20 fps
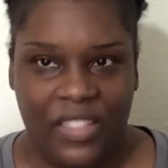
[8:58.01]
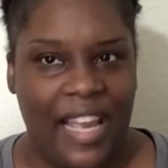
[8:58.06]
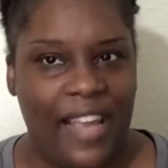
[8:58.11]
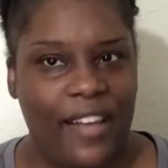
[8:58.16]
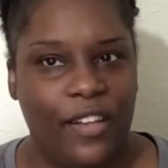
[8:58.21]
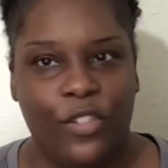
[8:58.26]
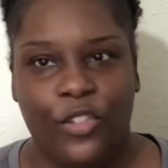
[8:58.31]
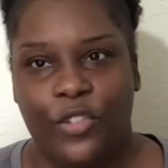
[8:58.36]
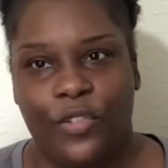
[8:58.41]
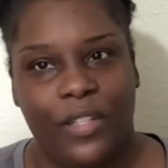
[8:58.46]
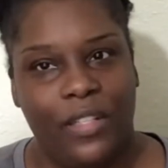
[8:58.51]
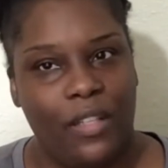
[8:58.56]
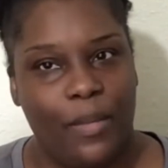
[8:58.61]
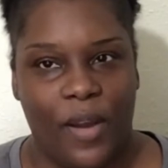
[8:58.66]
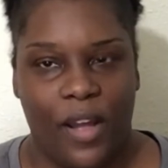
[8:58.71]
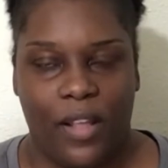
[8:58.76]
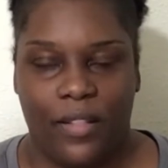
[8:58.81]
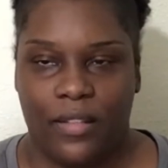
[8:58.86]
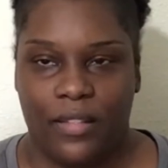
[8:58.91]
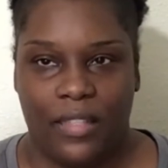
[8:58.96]
I don't treat them
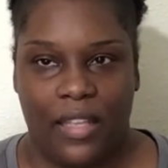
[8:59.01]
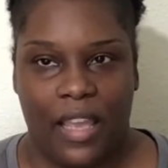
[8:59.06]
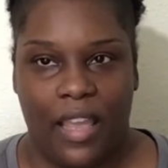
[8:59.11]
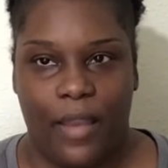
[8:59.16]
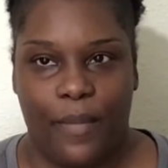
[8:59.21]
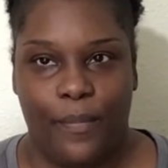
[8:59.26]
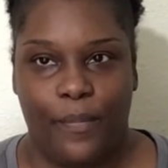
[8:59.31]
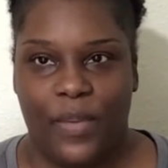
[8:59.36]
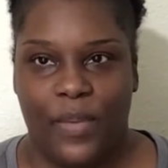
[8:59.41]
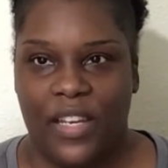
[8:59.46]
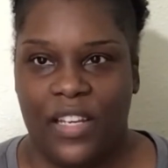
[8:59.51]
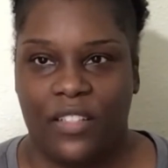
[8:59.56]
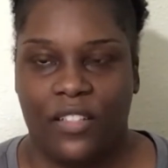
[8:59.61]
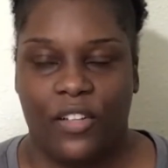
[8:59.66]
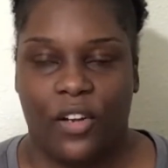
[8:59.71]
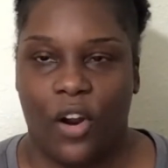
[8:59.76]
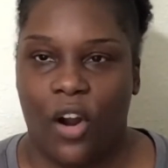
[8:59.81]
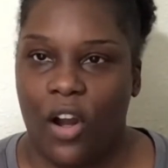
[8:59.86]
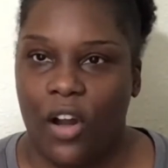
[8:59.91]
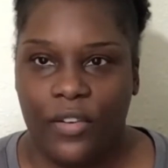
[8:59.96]
all the same because
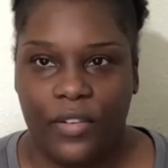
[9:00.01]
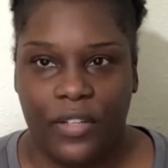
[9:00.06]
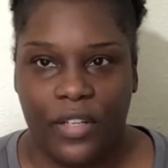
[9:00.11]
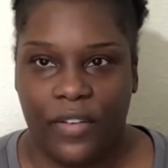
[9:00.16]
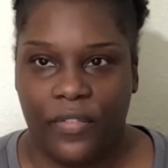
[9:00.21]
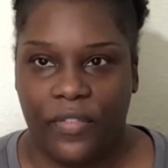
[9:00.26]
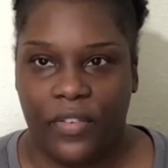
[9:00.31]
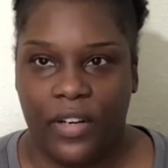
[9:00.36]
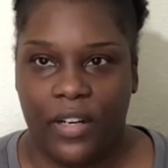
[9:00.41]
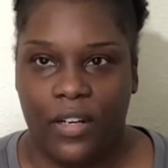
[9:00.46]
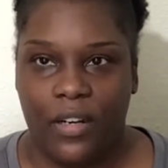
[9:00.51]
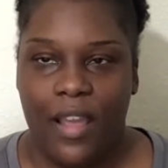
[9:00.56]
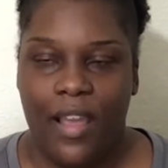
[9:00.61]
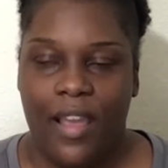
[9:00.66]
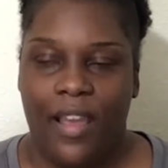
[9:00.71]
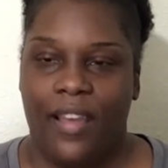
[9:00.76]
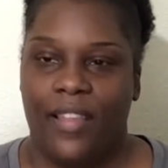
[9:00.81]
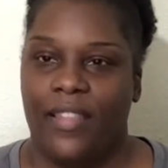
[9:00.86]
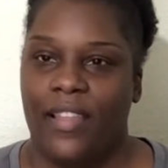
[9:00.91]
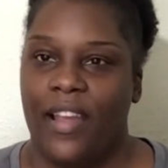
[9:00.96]
they're all different.
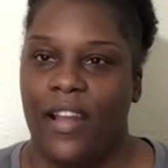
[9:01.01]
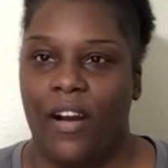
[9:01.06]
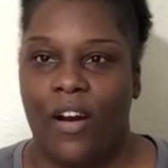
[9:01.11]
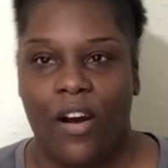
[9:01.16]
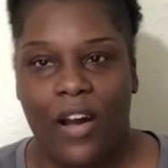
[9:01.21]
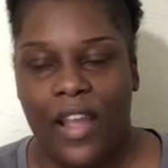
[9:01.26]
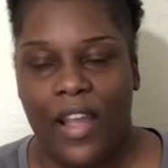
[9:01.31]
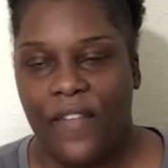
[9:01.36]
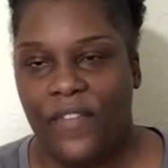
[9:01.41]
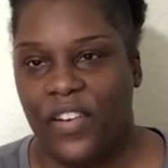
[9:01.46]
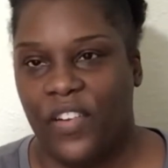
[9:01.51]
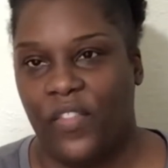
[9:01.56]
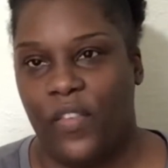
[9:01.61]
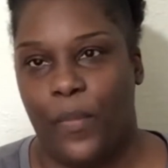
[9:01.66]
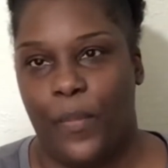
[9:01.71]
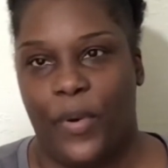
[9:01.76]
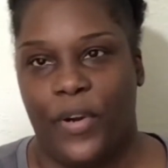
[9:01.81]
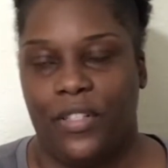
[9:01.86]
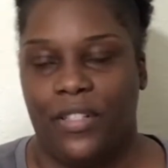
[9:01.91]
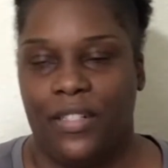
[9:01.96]
They all have
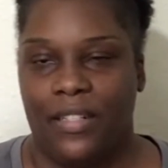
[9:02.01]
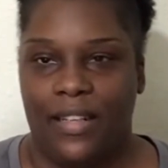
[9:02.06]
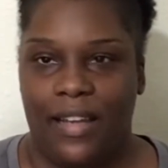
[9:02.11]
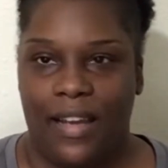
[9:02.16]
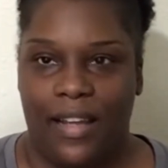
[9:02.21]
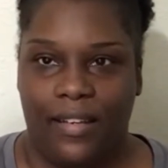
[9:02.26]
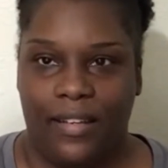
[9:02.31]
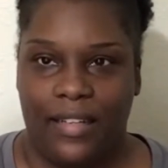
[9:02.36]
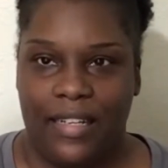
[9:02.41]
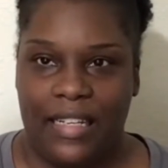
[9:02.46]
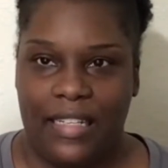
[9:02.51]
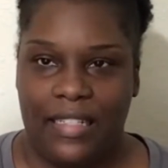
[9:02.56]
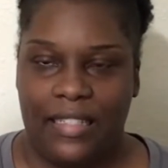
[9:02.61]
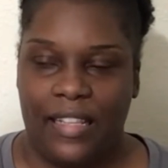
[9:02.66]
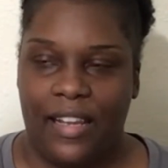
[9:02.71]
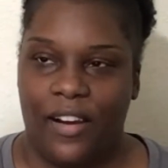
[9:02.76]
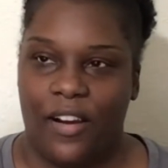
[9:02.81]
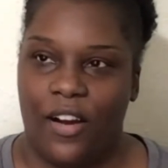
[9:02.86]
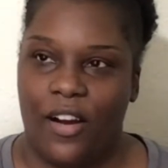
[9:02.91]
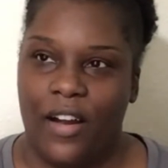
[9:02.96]
different personalities. They
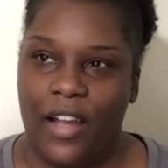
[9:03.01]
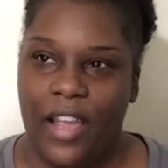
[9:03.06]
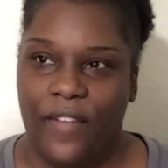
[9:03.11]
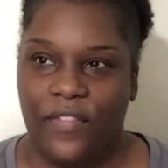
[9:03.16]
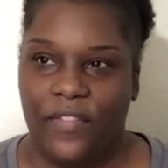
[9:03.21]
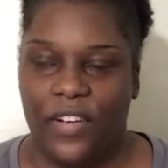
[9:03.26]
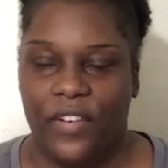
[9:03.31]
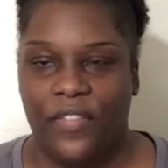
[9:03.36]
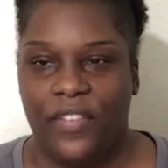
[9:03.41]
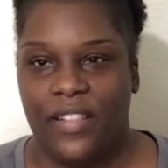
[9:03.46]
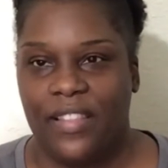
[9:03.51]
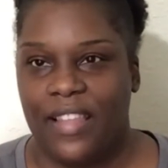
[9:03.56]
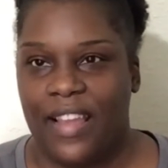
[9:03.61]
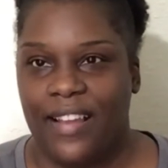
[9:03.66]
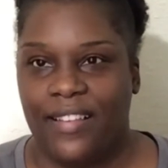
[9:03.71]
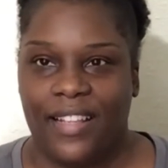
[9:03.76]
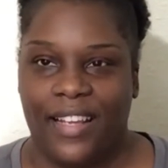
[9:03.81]
all have different things